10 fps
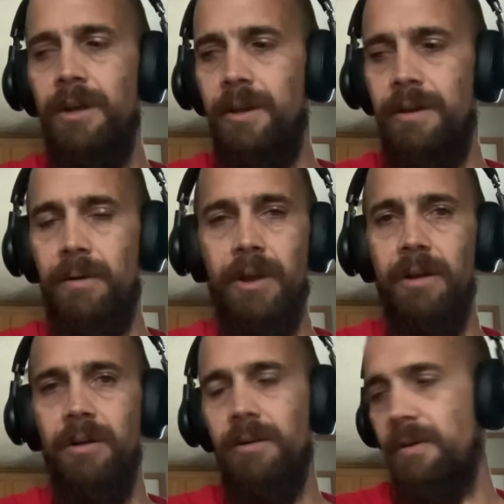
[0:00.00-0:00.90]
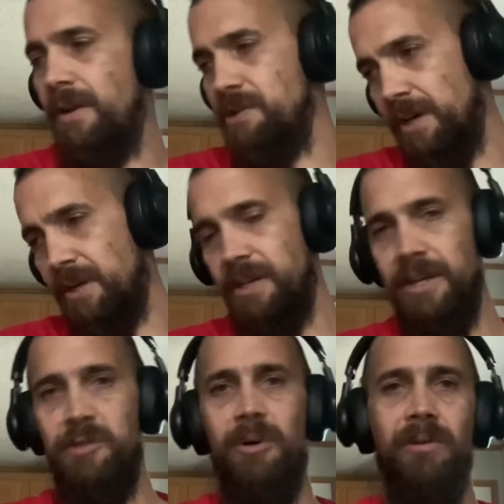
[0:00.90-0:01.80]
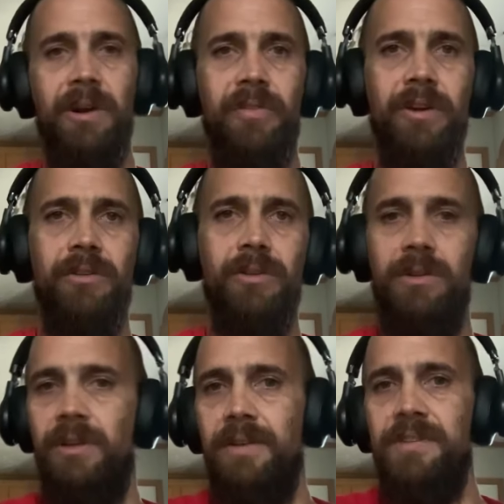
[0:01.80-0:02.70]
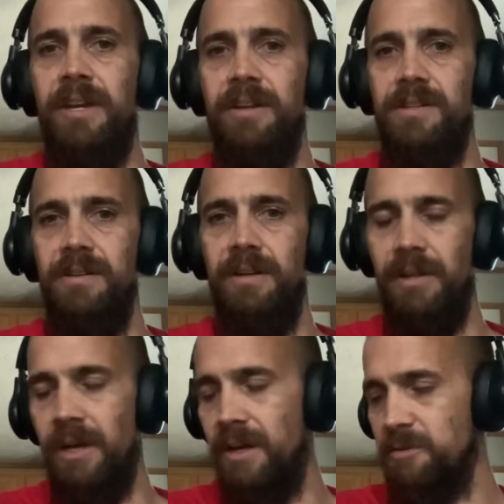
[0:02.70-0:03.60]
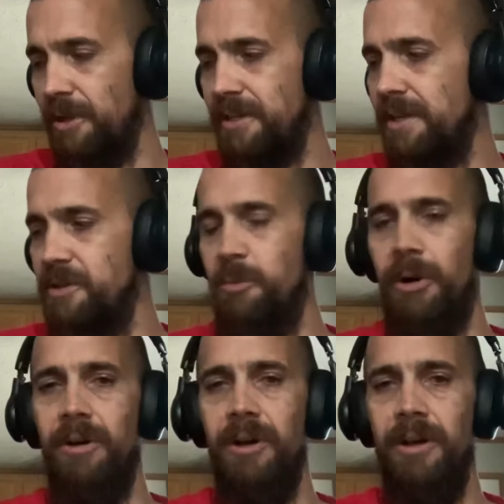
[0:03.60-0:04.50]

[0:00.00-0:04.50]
He don't care and he's got a tennis ball right there too. He loves tennis. He loves play tennis ball.